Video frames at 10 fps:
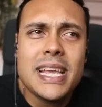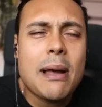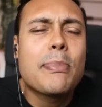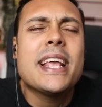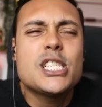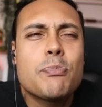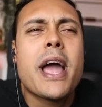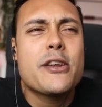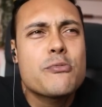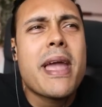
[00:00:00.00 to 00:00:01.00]
I'm play
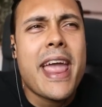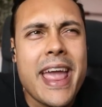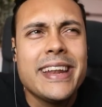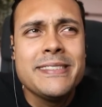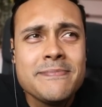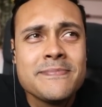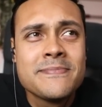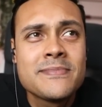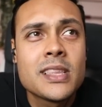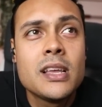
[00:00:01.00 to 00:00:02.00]

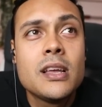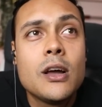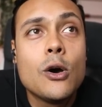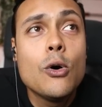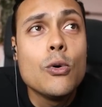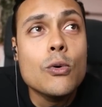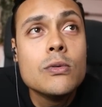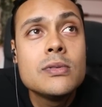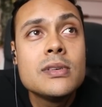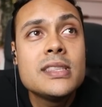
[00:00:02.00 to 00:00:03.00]
Spider-Man. Oh,
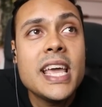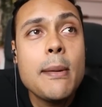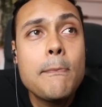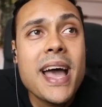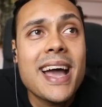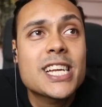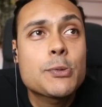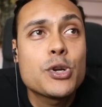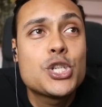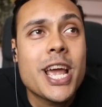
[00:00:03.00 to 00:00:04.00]
the impact
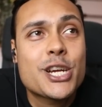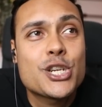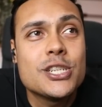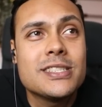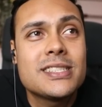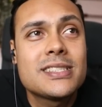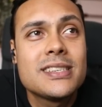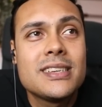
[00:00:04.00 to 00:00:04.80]
projections.